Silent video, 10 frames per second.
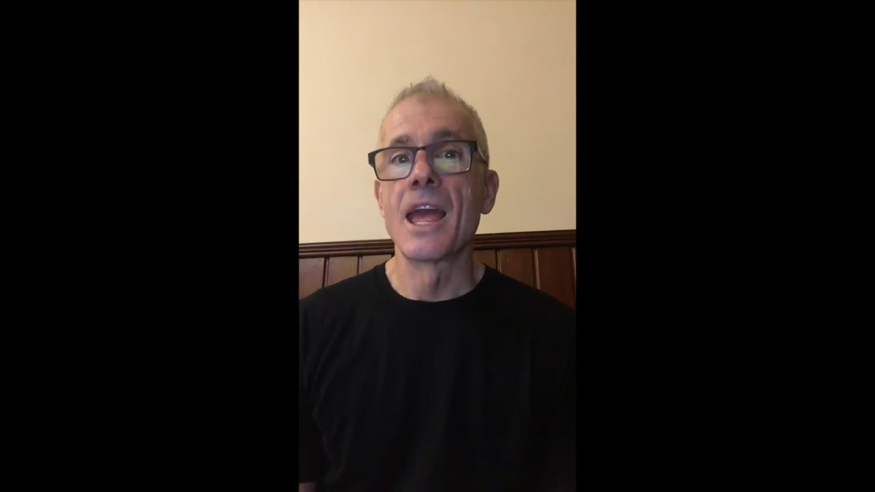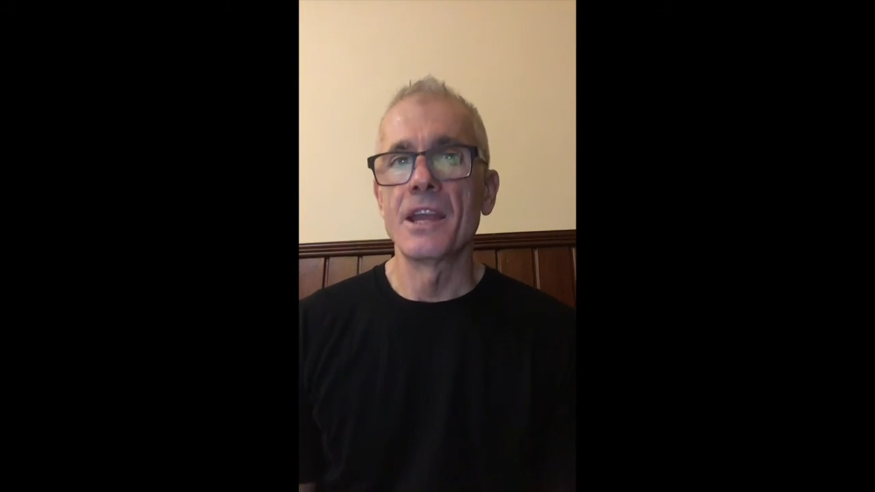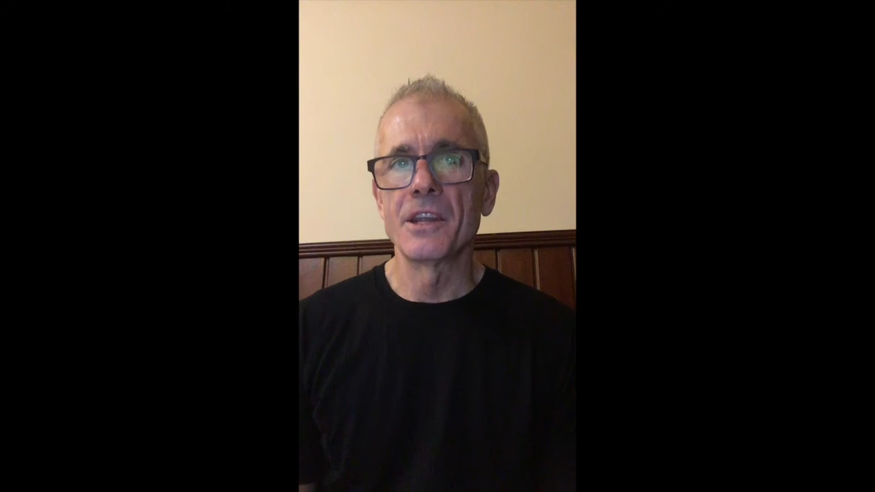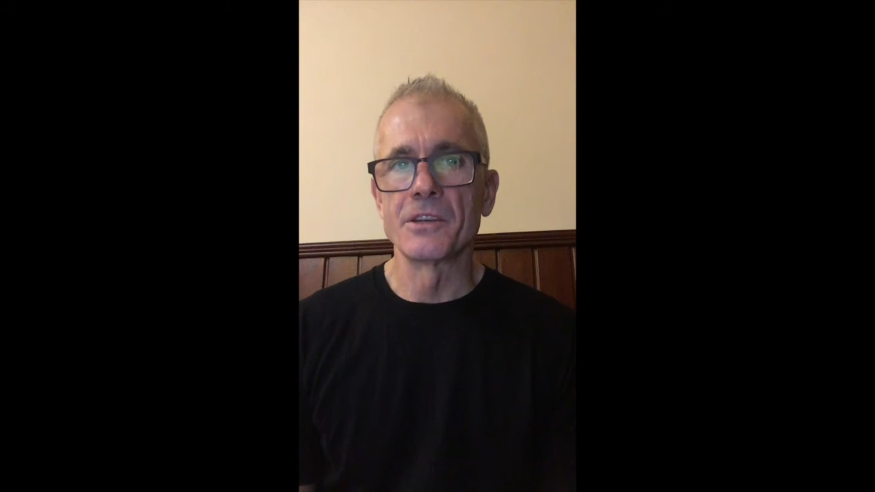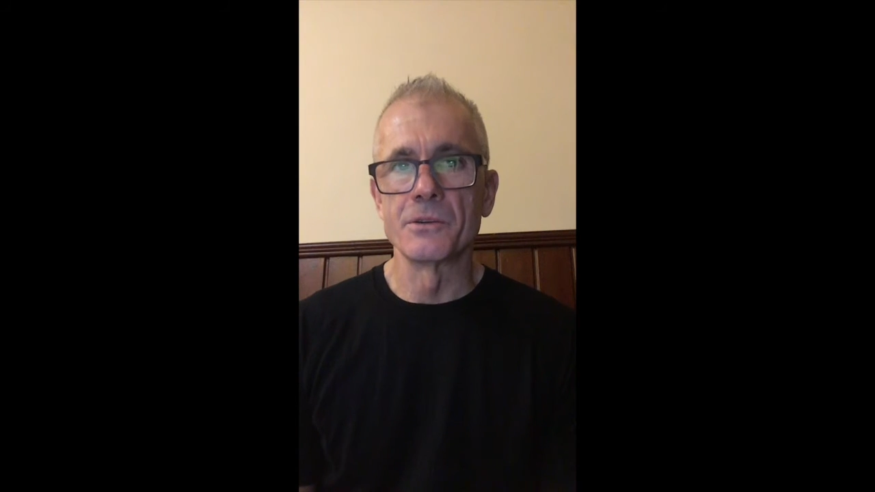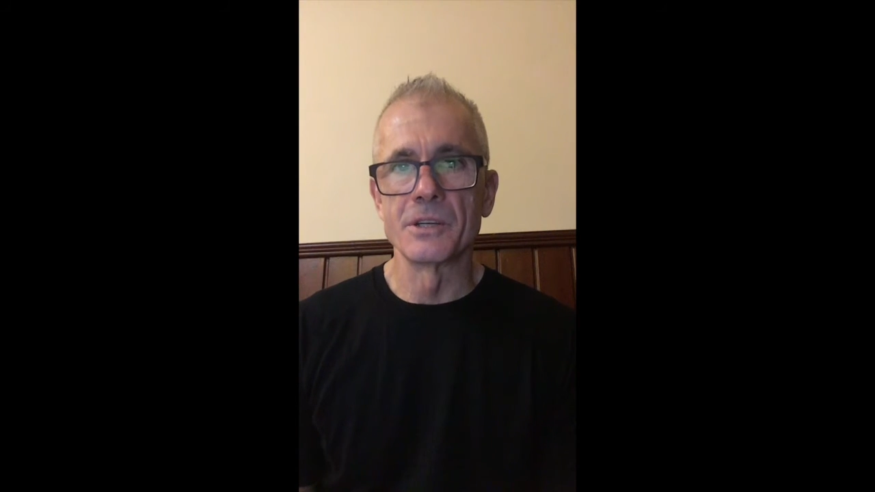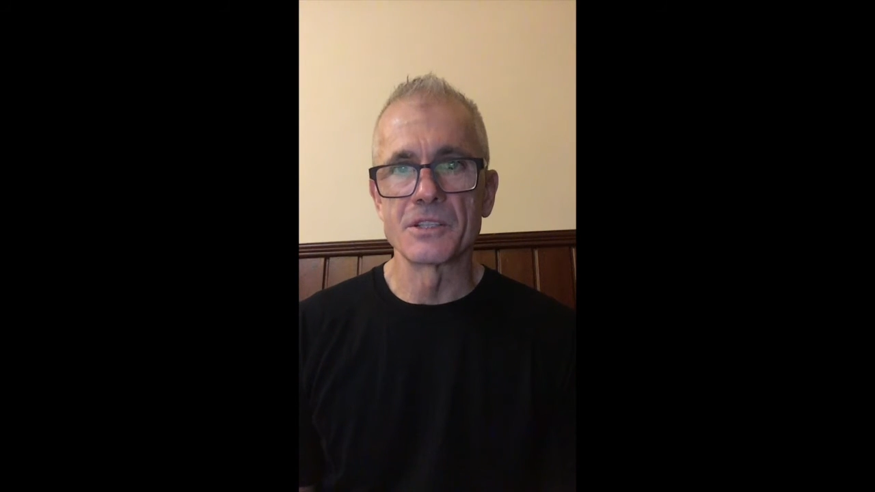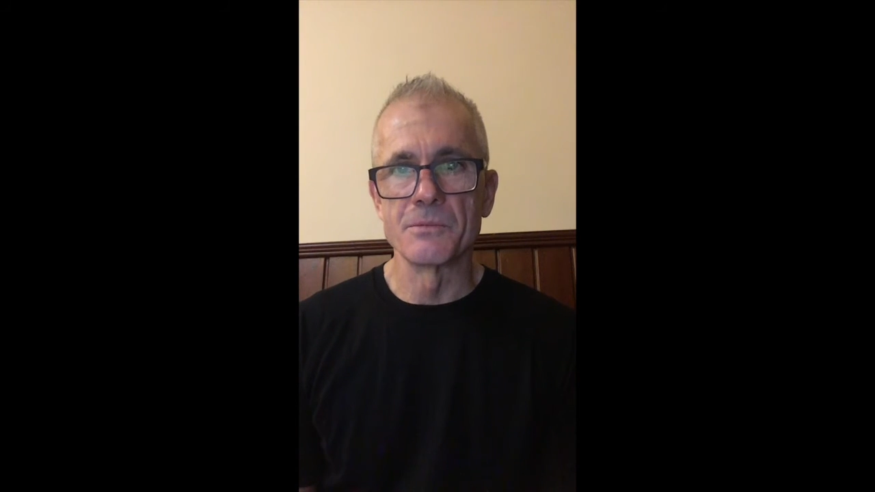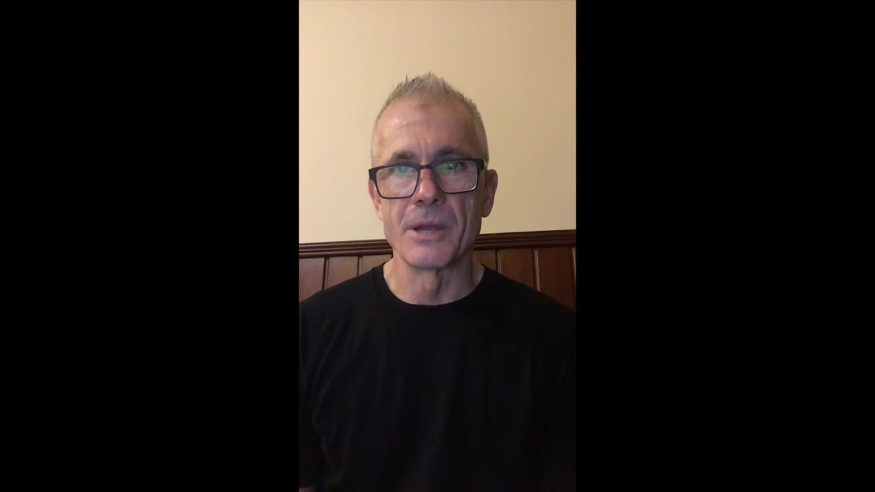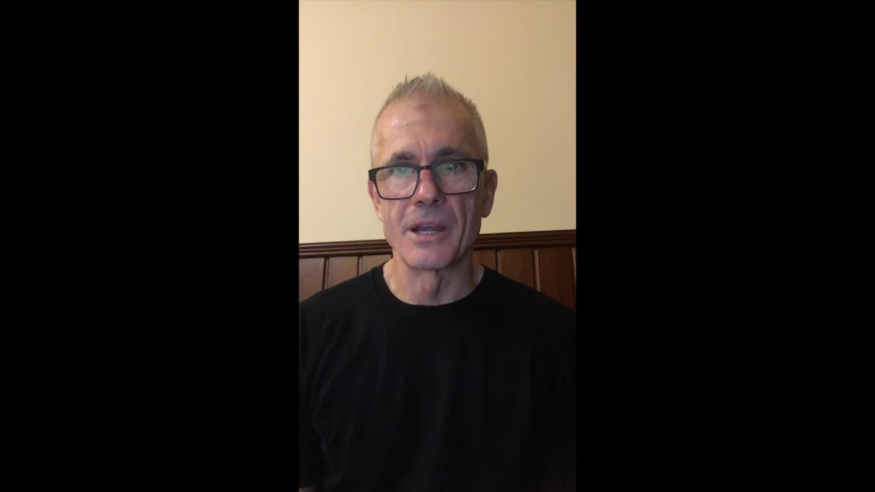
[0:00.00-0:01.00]
and
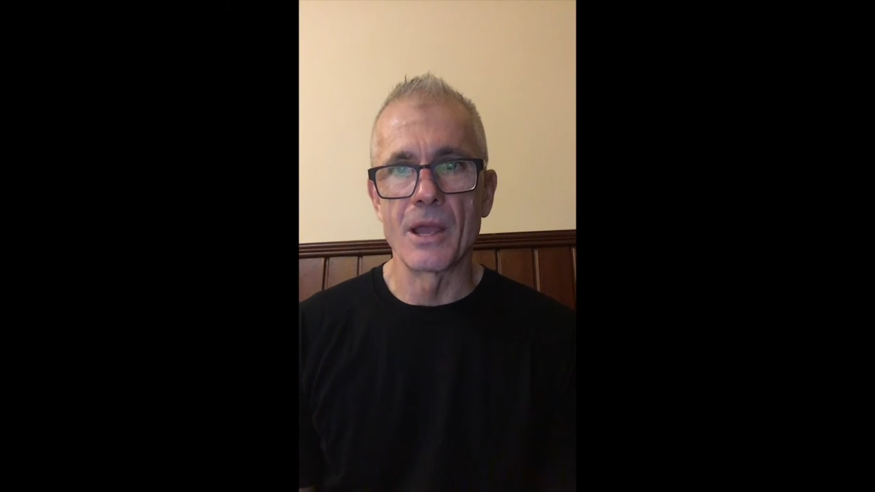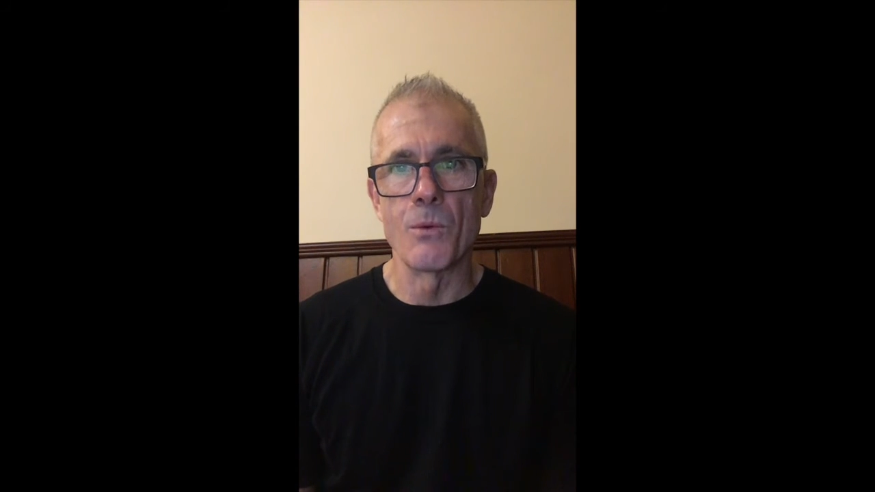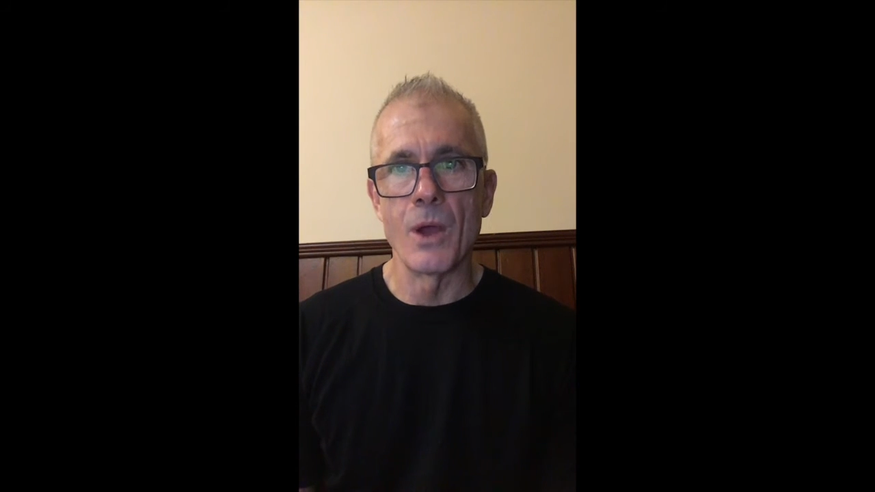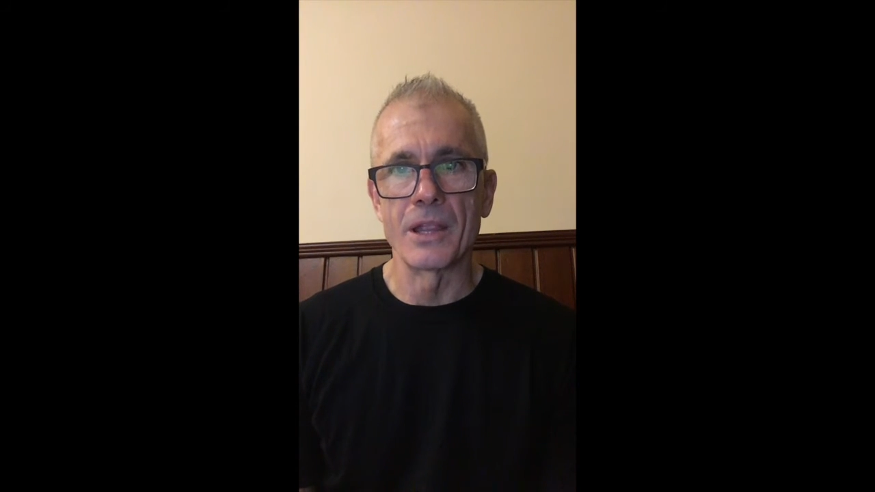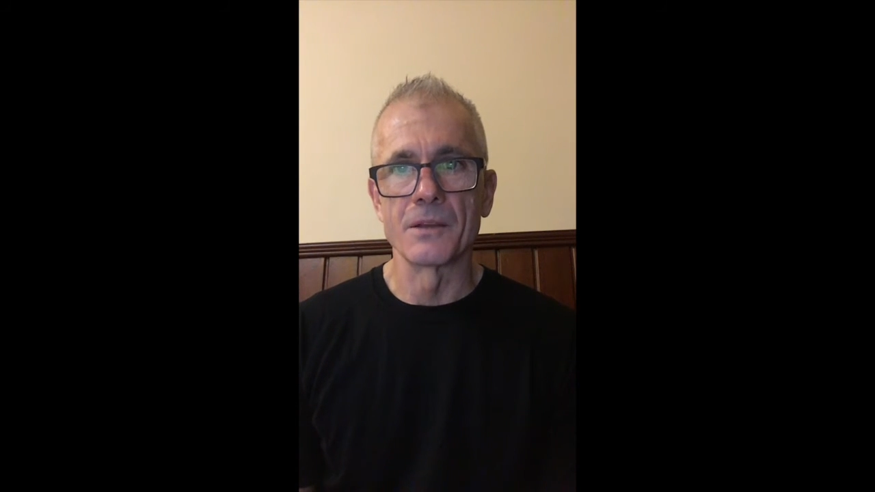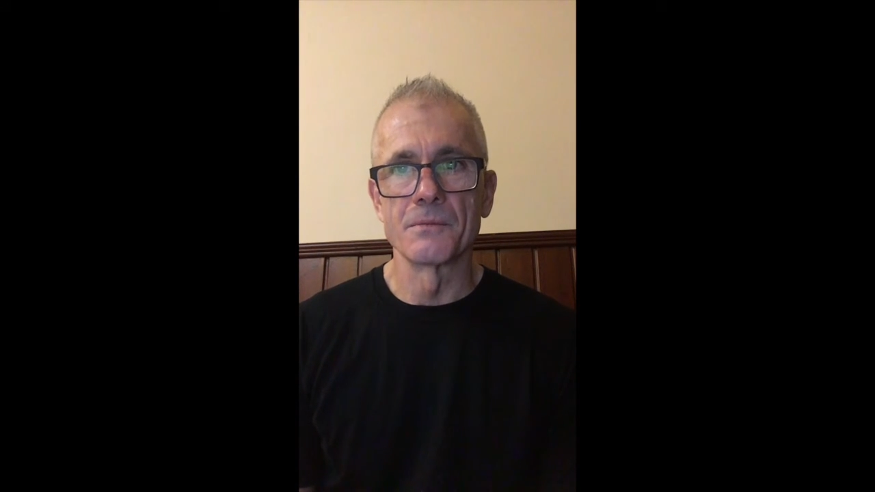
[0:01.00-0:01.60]
underestimate our weight.